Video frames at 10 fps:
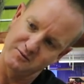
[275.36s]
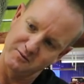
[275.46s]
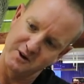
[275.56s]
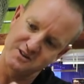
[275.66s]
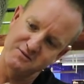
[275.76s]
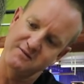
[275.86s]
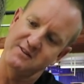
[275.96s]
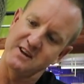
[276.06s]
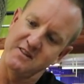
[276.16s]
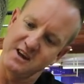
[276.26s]
Once we've
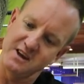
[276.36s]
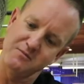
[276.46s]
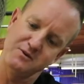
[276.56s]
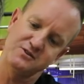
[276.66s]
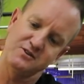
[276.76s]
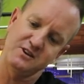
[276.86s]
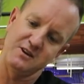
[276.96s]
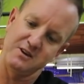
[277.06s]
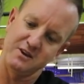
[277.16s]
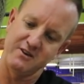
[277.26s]
done there, we start
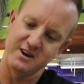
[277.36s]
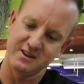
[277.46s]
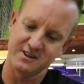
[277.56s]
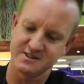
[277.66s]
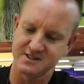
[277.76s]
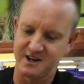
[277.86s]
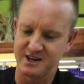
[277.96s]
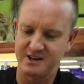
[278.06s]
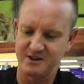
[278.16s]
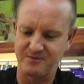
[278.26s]
coming around this side.